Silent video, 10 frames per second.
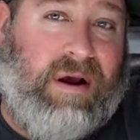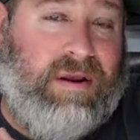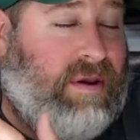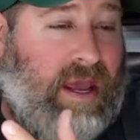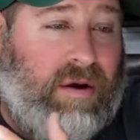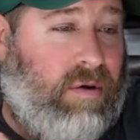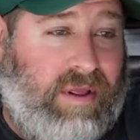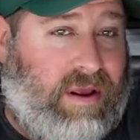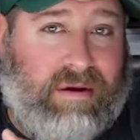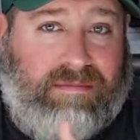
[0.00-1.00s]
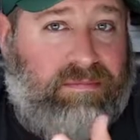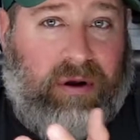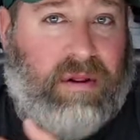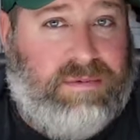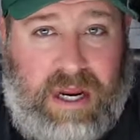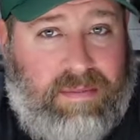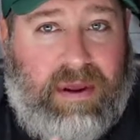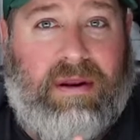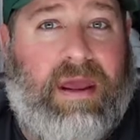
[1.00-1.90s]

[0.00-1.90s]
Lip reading: You can't go to like a Club Champion.